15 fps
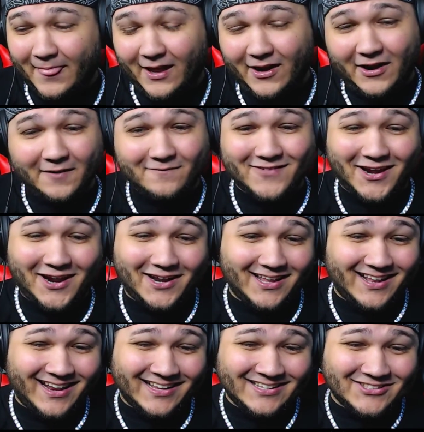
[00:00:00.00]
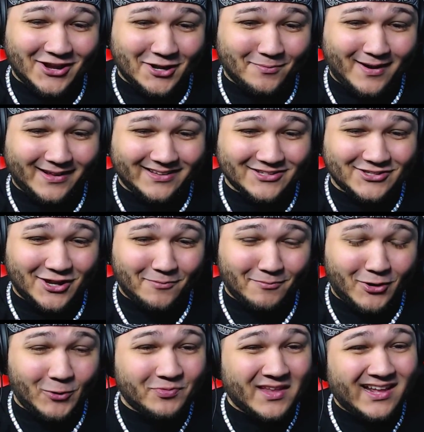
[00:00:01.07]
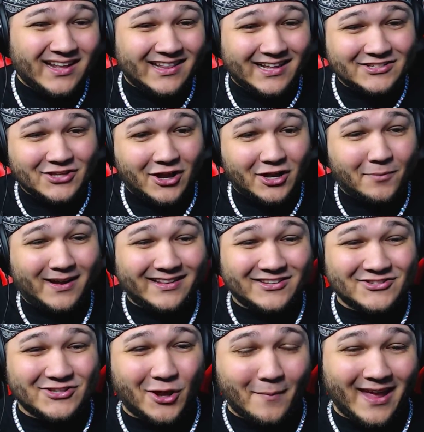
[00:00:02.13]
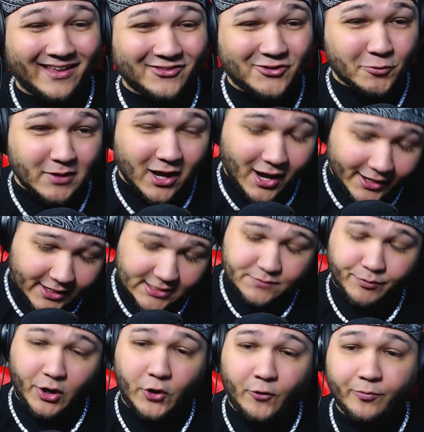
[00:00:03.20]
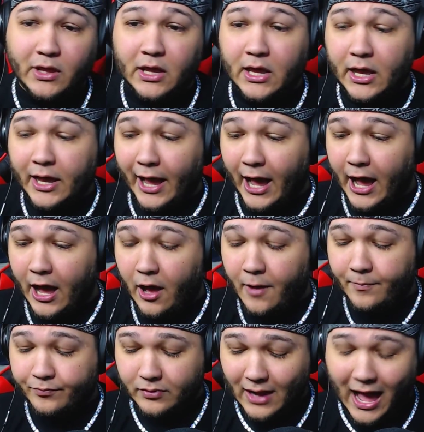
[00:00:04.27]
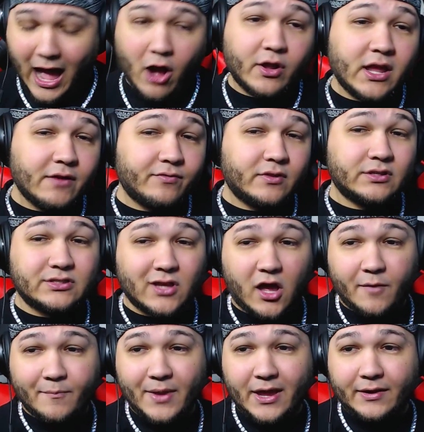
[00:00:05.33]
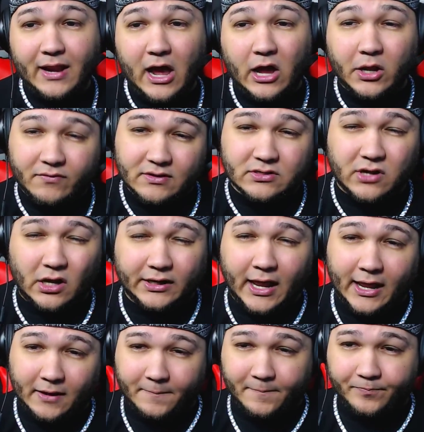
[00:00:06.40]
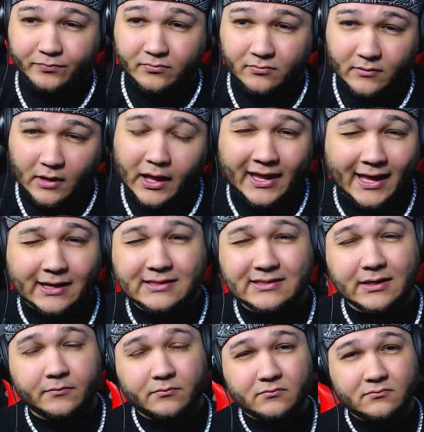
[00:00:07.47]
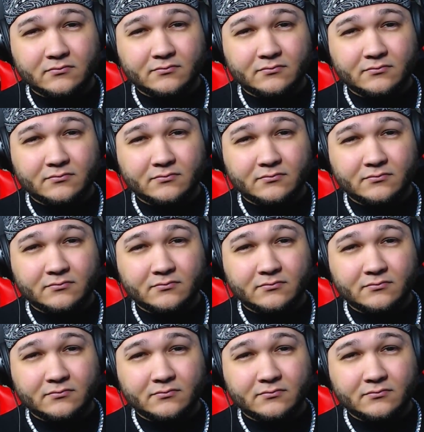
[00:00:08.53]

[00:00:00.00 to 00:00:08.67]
All right. Let's talk about this song, bro. Let's talk about this song, man. To be honest, bro, I'll give the song an 8. 8 out of 10.